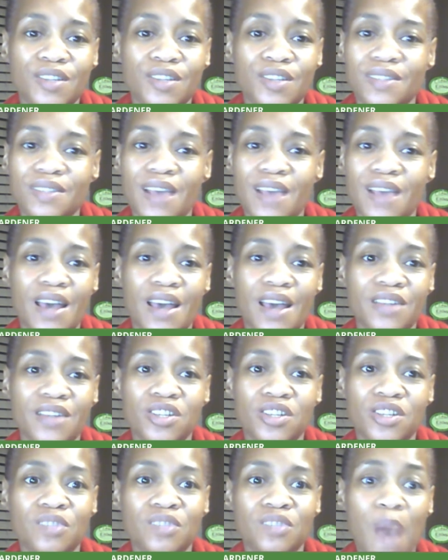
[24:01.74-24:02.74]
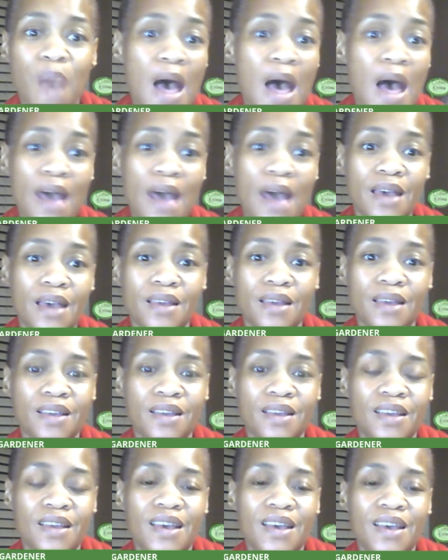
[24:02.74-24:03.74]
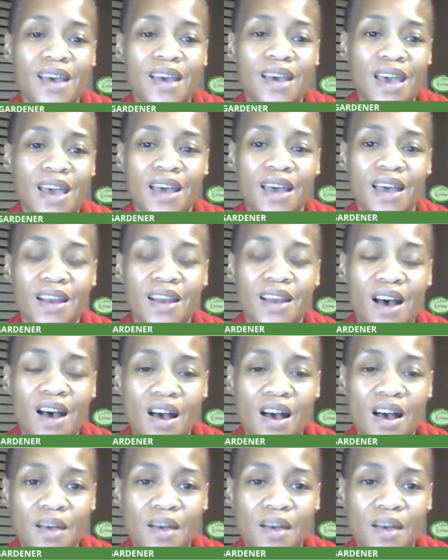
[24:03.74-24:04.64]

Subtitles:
saying, just bye? And I